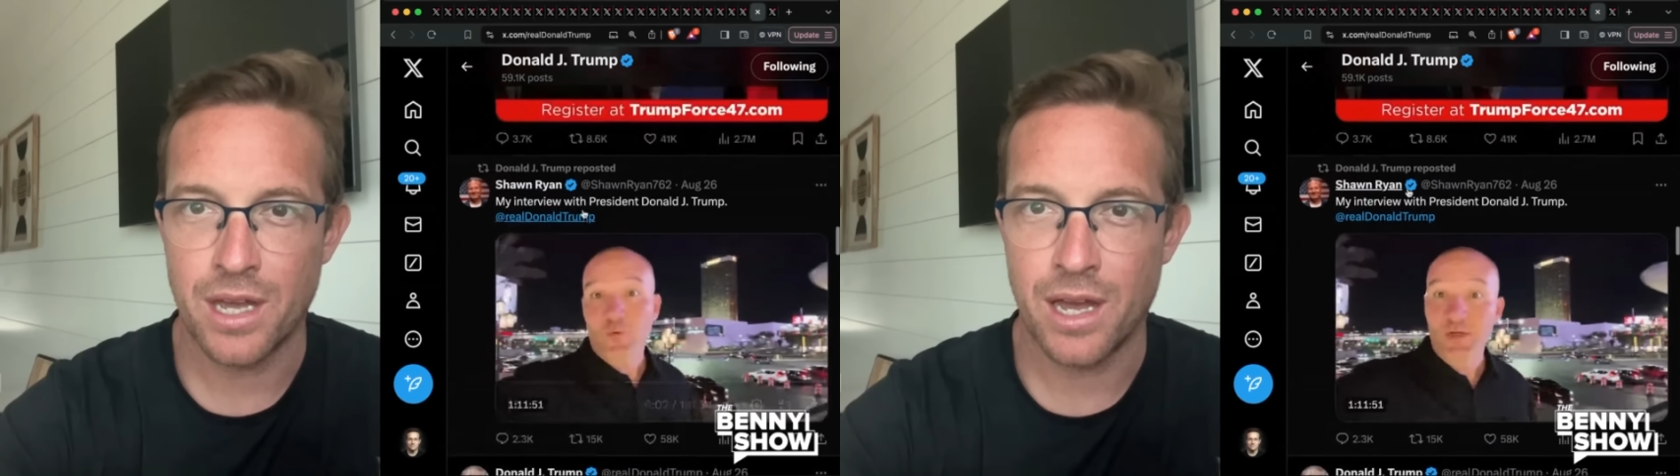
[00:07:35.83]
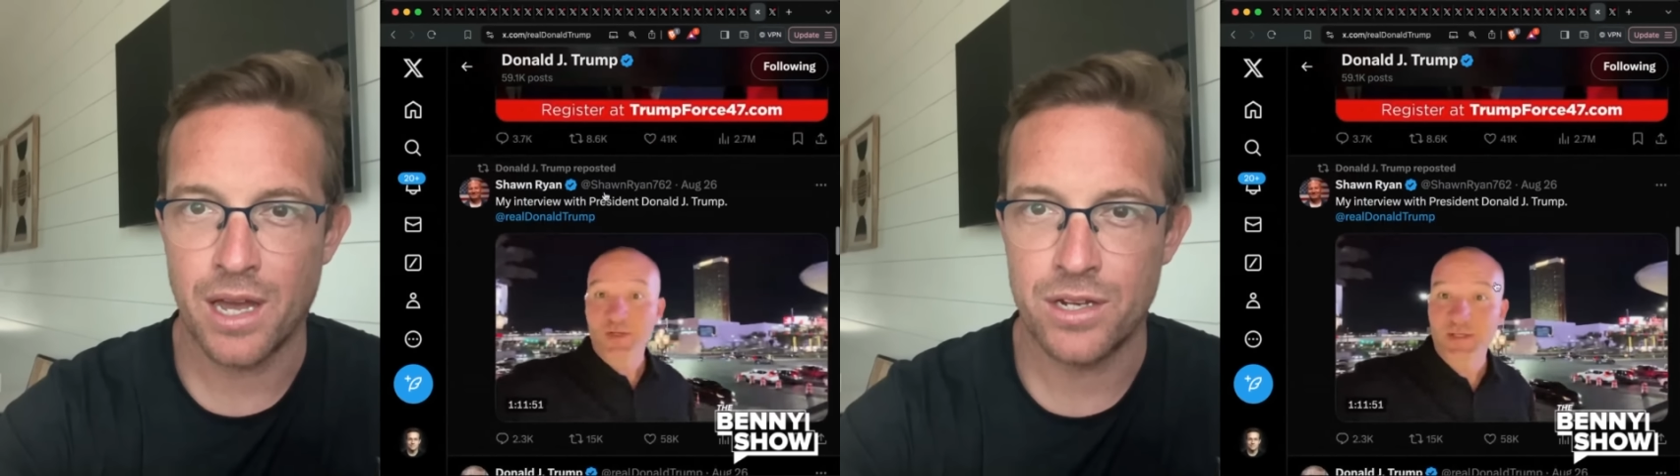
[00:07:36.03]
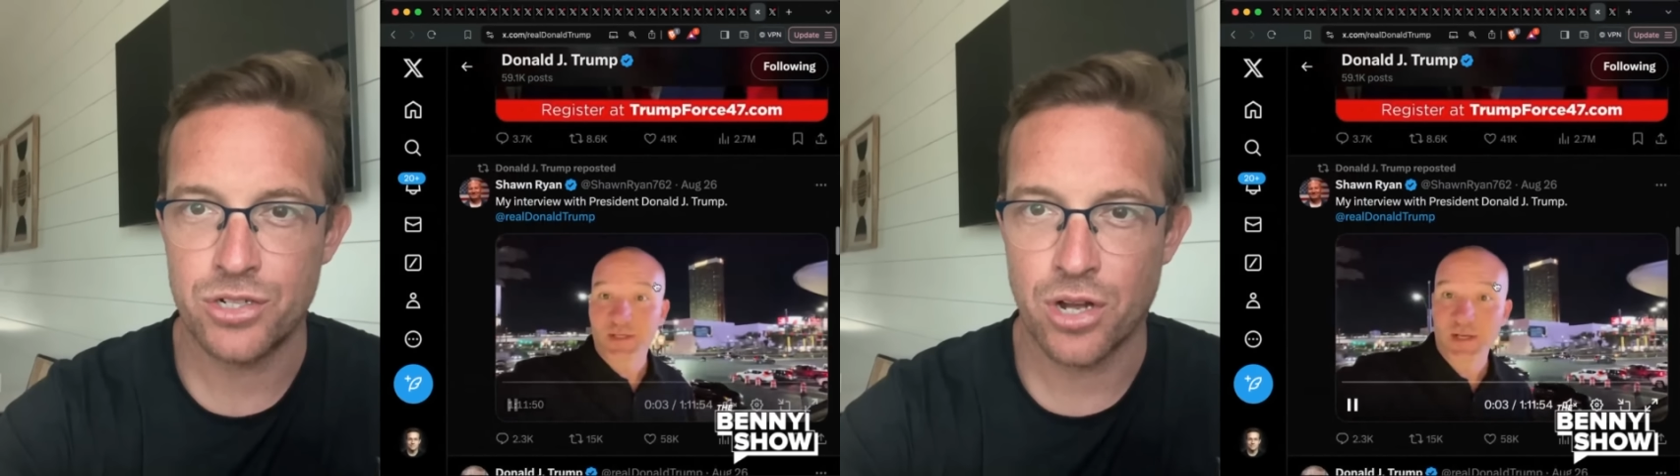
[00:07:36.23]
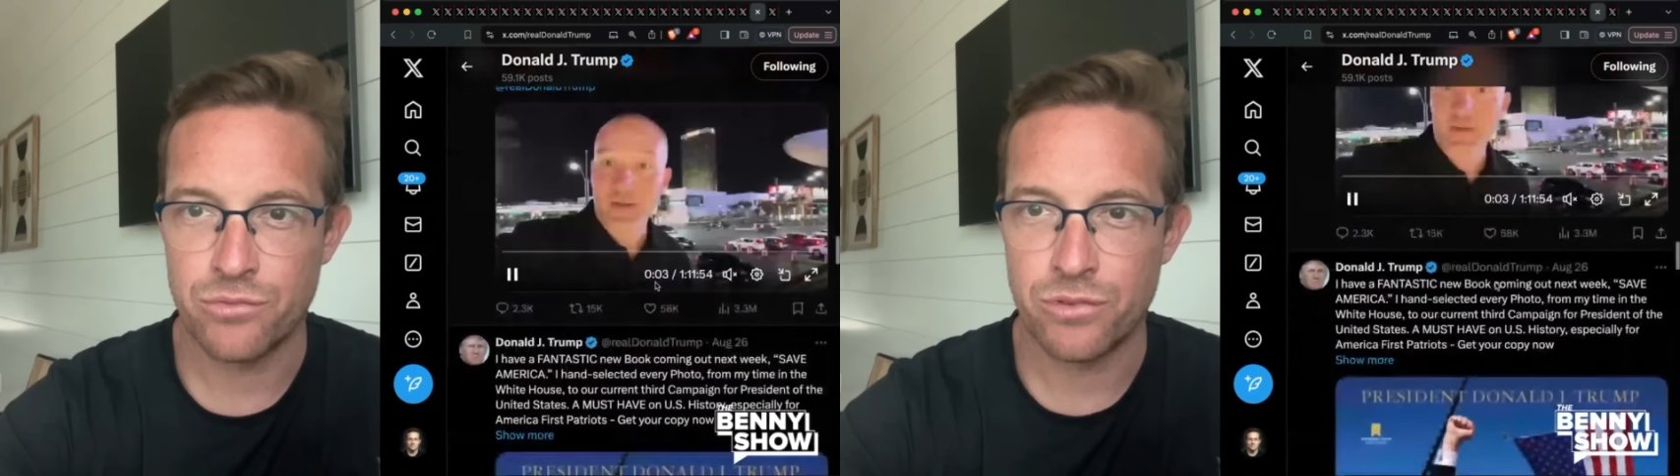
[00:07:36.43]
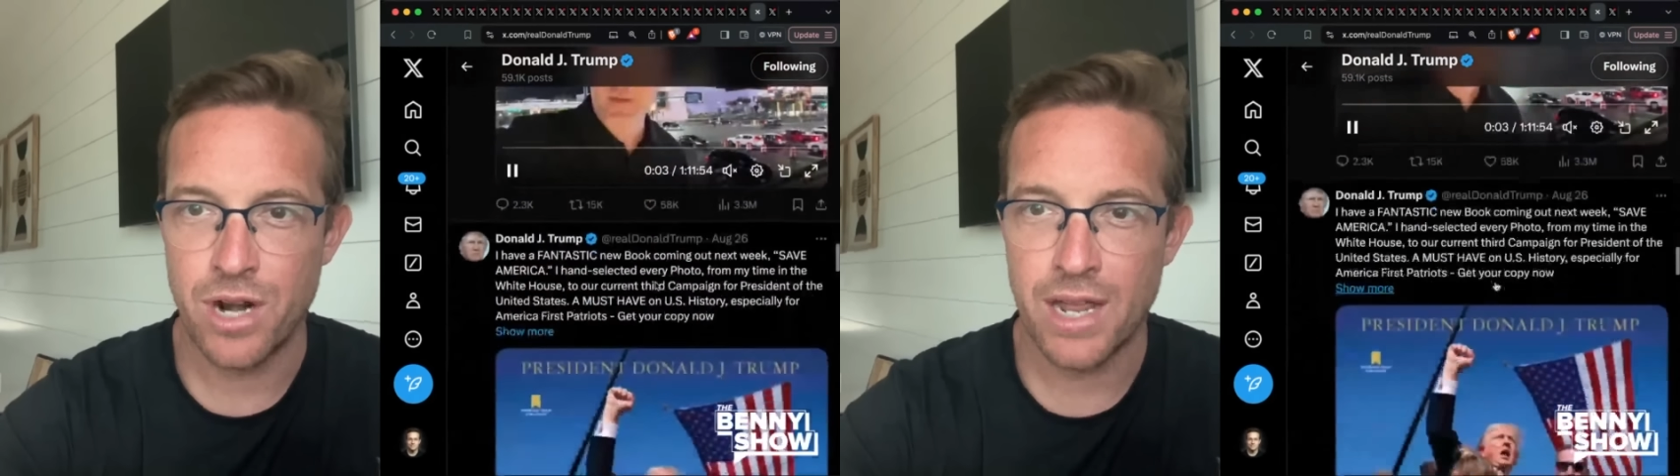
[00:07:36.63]
uh,
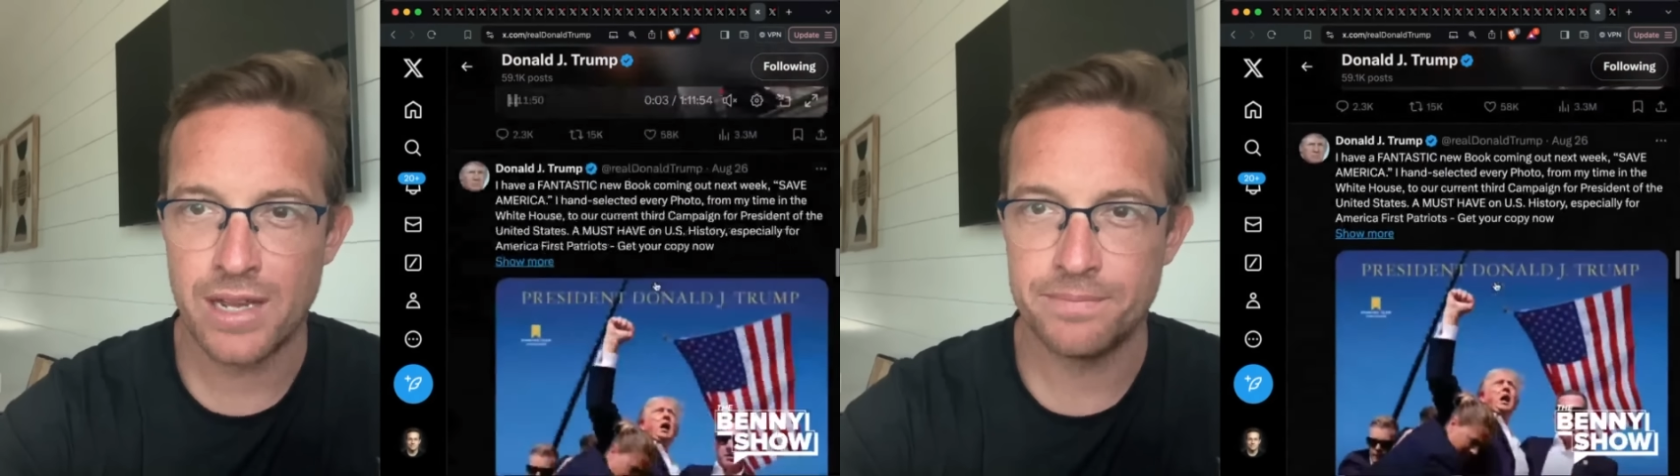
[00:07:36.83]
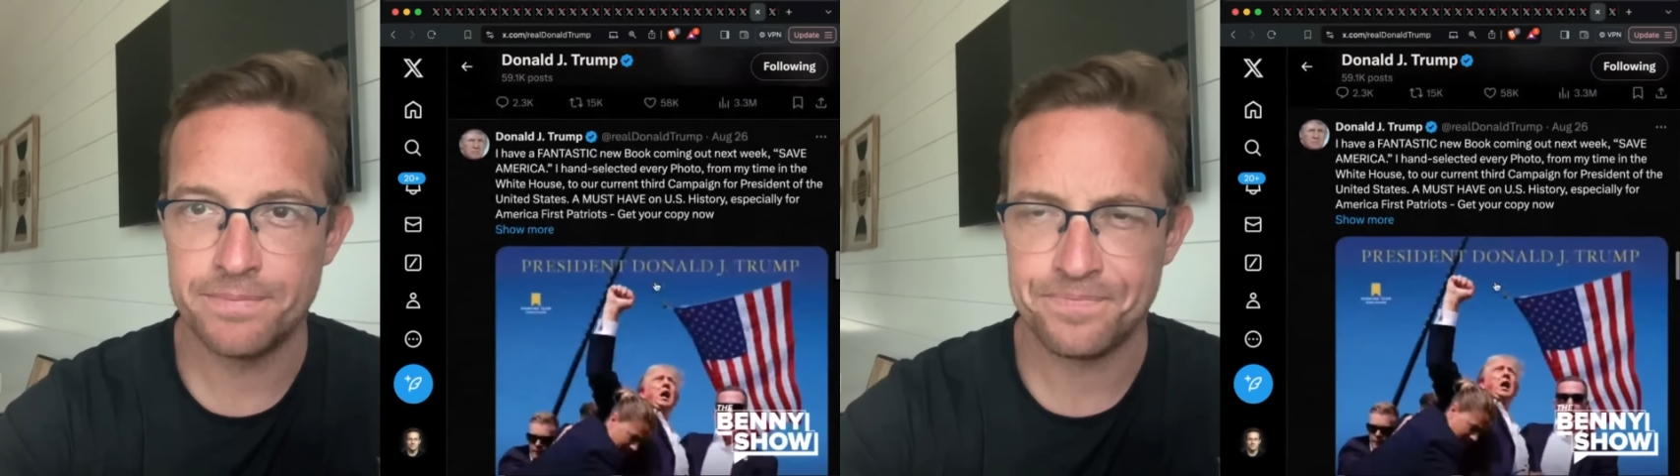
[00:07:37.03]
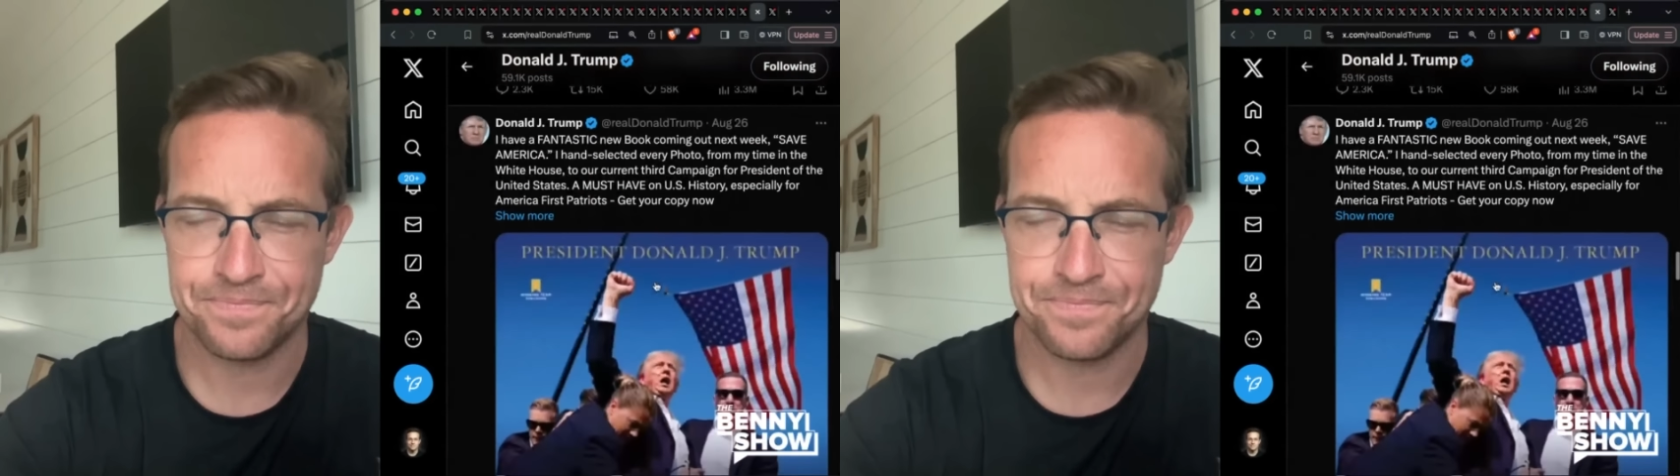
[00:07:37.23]
Sean Ryan